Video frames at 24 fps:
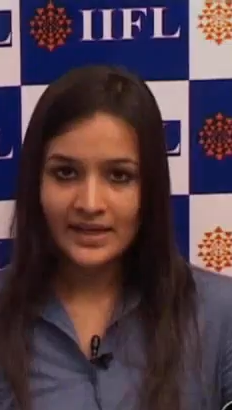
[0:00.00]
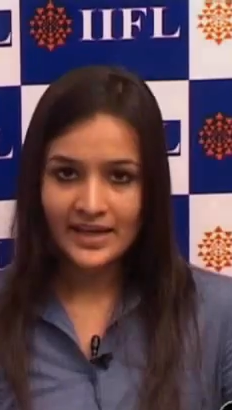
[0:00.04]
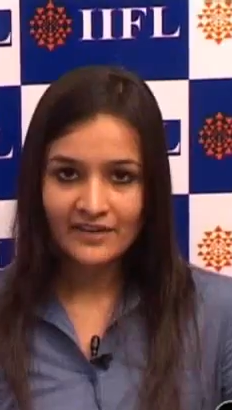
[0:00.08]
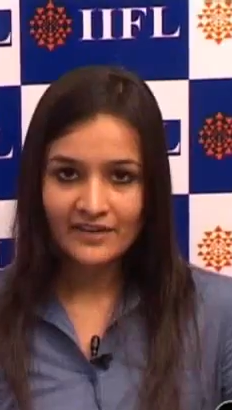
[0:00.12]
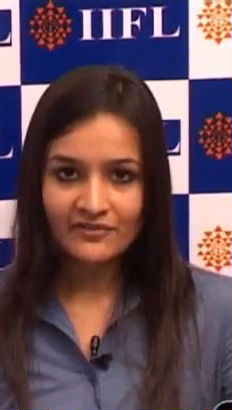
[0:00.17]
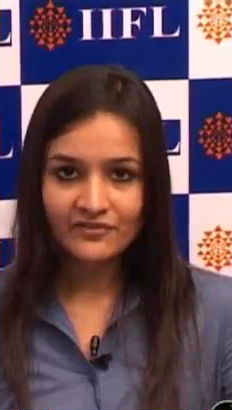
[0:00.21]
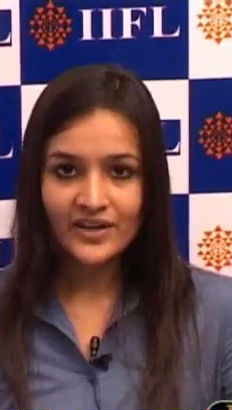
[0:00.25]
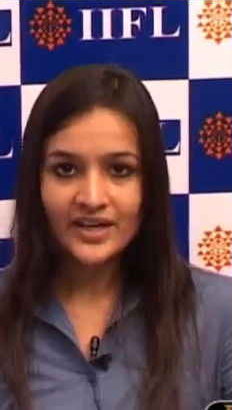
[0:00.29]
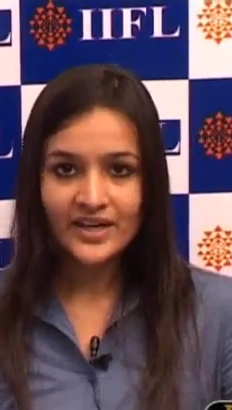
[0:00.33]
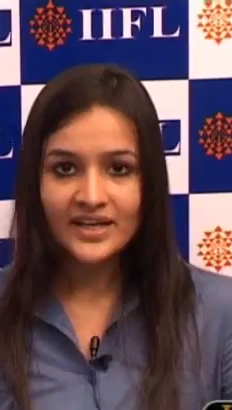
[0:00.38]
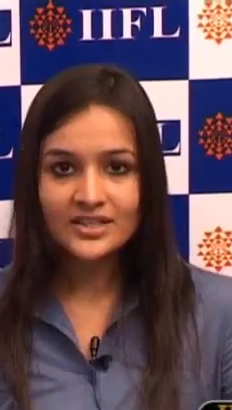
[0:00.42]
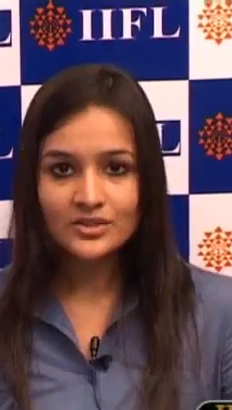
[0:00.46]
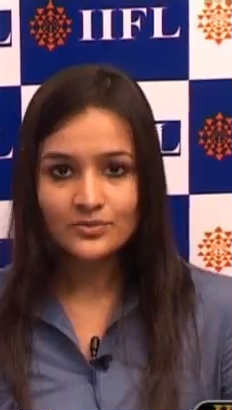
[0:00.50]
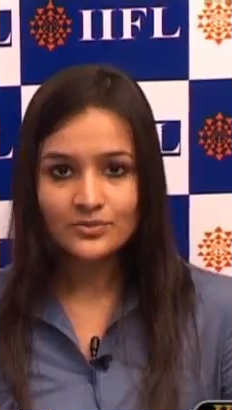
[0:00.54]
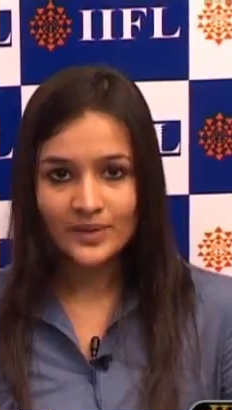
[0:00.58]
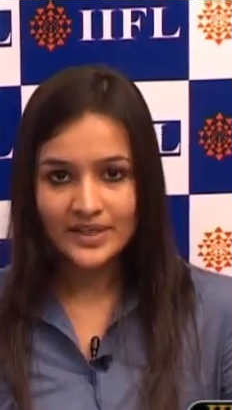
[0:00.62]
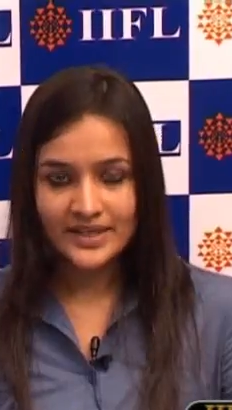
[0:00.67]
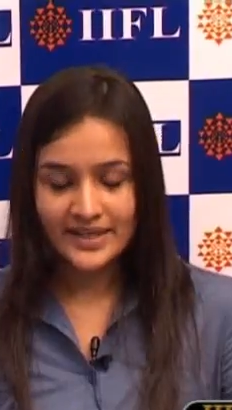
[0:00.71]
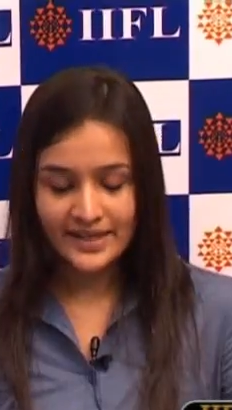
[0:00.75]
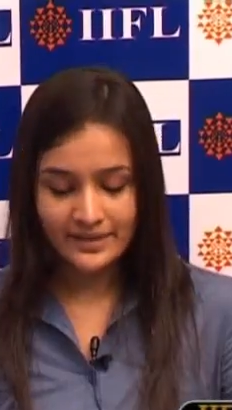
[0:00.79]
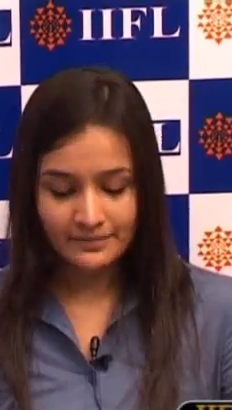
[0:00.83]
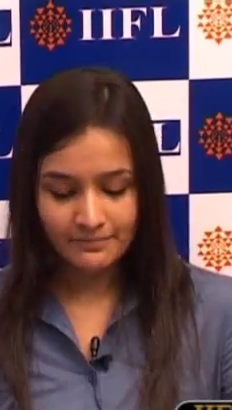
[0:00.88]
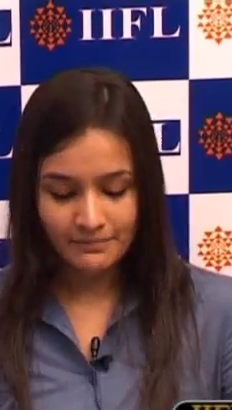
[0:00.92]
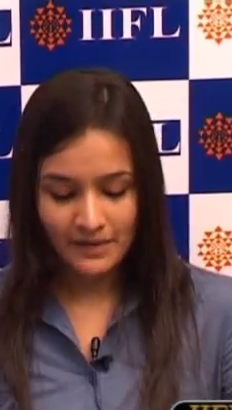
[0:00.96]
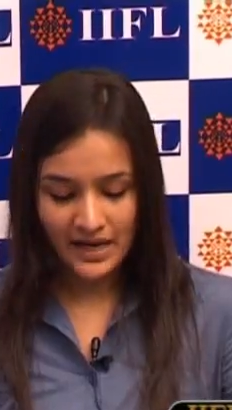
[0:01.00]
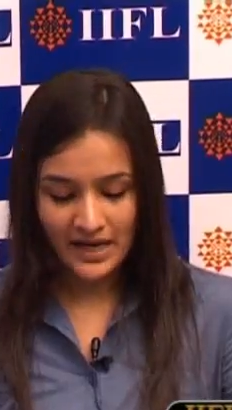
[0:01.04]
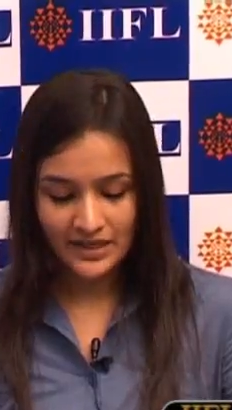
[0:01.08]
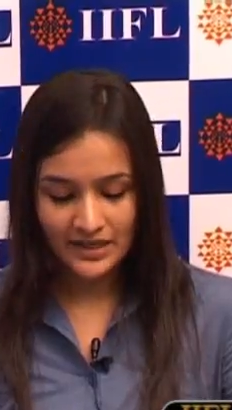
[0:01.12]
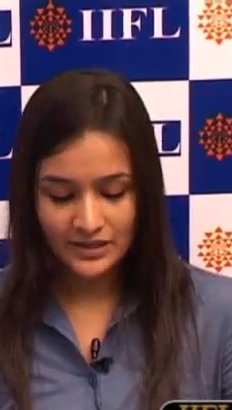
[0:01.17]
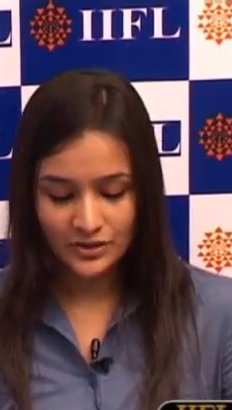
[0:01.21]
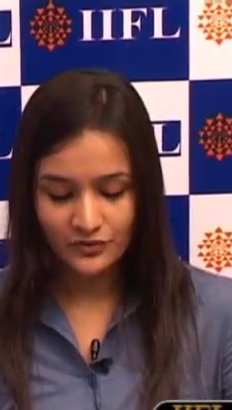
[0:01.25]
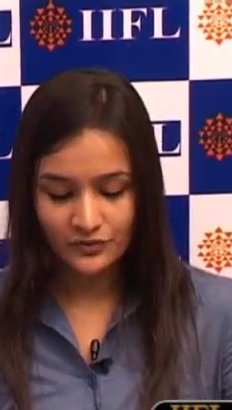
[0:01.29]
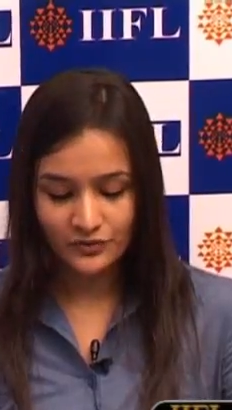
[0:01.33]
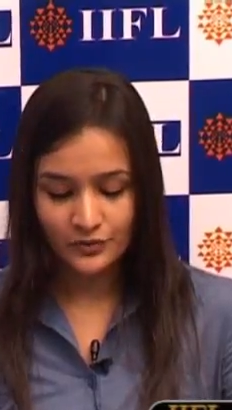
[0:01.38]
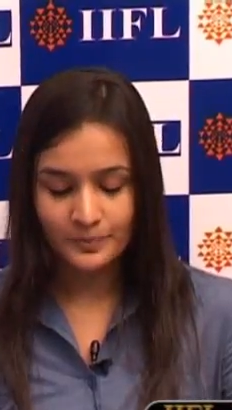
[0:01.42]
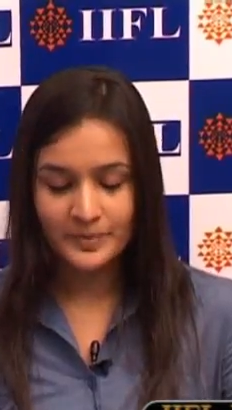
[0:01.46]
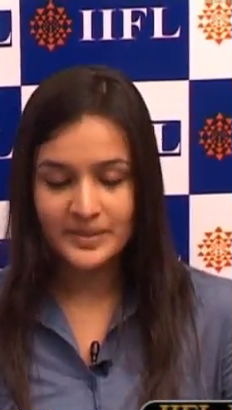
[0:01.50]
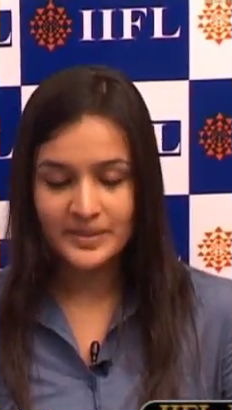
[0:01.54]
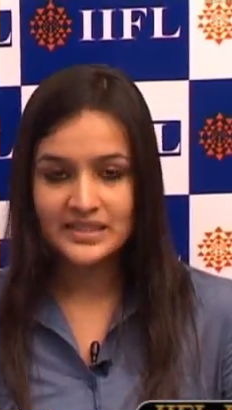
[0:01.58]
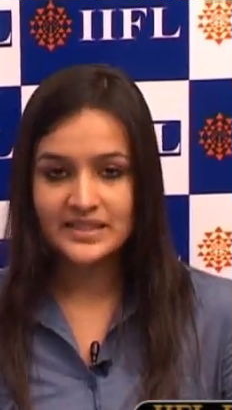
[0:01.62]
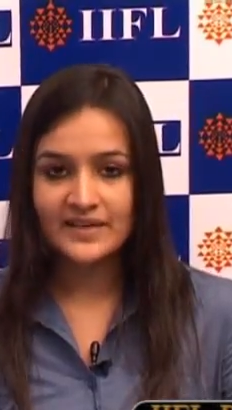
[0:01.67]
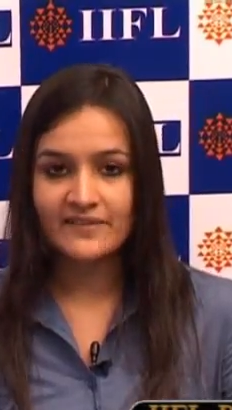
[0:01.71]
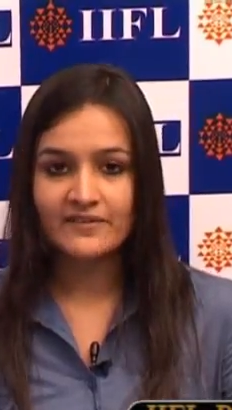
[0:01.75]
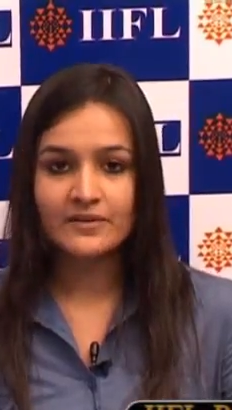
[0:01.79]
FIIs were net buyers of Rs